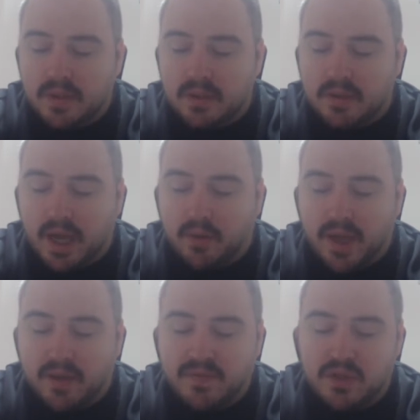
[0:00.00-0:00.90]
now we
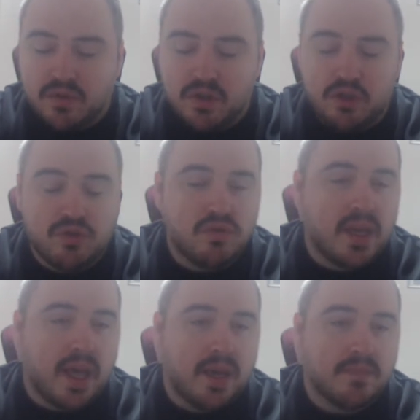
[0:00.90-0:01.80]
have two new
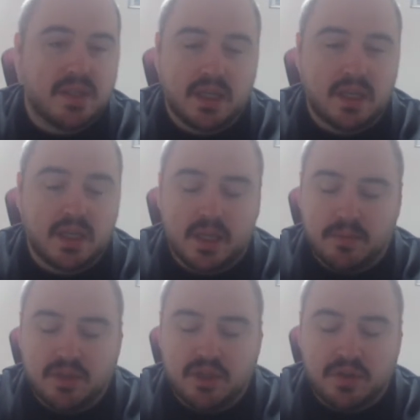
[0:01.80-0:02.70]
games in the number
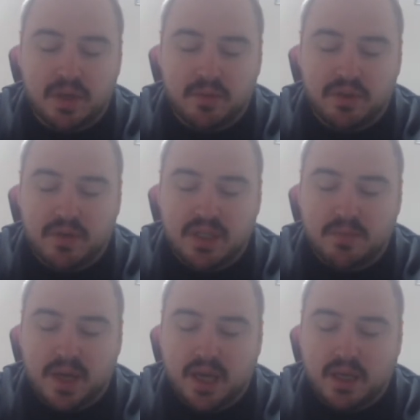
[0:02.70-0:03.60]
2 and number 3
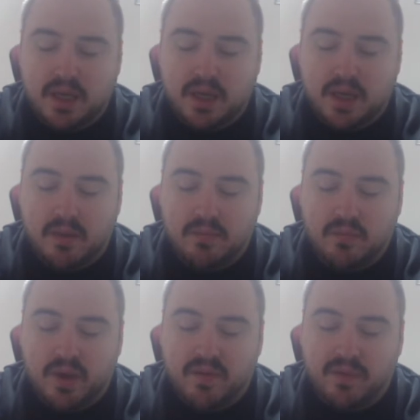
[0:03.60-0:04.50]
spot.
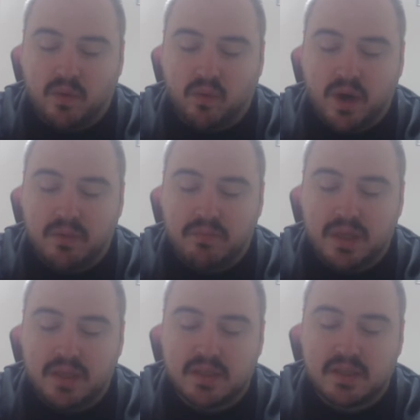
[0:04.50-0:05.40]
We have the One
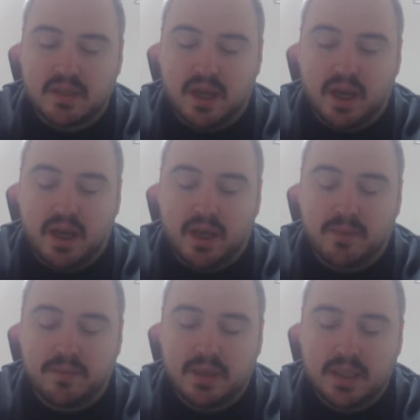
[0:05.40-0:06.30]
Piece
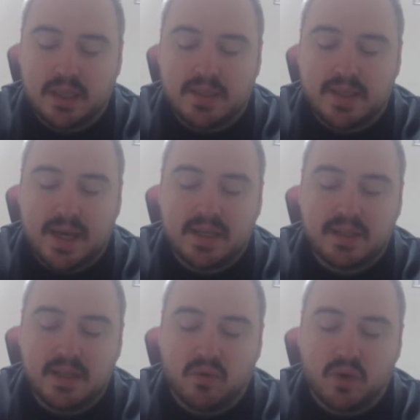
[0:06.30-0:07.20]

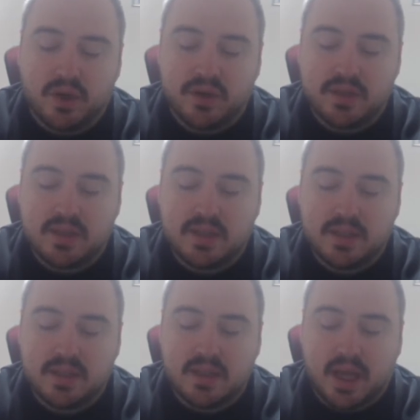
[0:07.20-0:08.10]
Dynasty Warriors
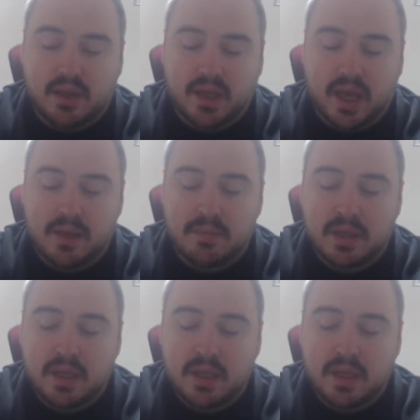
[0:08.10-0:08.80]
style game.